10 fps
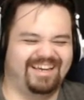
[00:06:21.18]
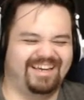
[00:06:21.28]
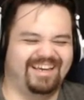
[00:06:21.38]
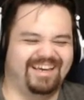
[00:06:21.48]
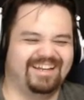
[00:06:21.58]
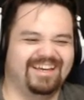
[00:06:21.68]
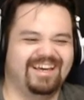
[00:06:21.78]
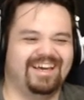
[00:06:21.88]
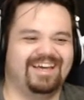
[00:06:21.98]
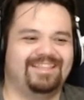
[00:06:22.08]
and
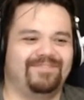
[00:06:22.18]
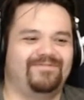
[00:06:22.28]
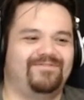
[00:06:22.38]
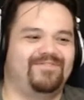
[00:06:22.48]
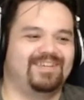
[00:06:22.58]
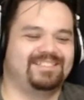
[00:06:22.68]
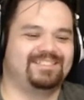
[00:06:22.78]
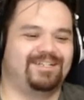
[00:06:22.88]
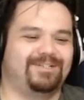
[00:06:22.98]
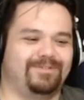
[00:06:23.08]
had to fix the
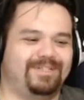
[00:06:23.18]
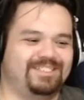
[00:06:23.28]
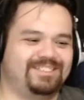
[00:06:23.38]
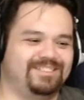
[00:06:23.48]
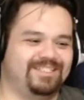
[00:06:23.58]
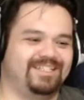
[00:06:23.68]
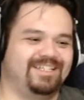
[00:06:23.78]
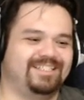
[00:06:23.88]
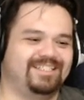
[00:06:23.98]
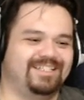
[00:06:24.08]
crease, and
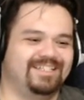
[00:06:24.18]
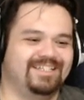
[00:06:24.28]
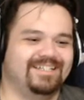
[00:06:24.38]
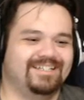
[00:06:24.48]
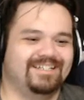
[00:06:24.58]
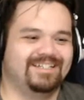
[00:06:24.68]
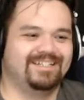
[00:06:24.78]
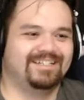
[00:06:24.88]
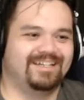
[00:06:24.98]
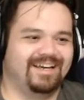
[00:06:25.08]
it
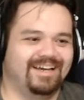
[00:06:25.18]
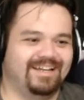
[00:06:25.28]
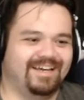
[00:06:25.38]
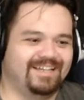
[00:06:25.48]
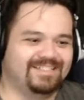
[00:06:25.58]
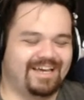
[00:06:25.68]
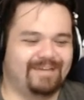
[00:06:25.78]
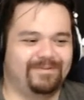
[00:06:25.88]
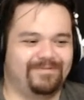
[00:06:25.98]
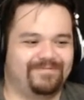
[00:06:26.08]
has a
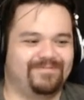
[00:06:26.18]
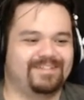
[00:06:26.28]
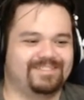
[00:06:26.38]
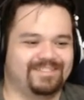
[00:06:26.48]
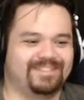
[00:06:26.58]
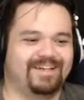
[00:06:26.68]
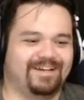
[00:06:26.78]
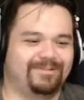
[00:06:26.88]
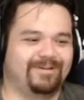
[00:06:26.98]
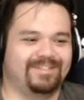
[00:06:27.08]
habit of fixing yeah,
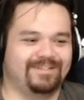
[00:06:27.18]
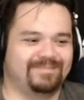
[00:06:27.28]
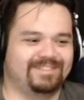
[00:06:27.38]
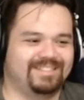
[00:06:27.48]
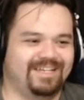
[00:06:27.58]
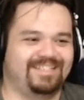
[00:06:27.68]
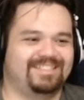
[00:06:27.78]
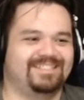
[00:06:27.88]
correcting mistakes.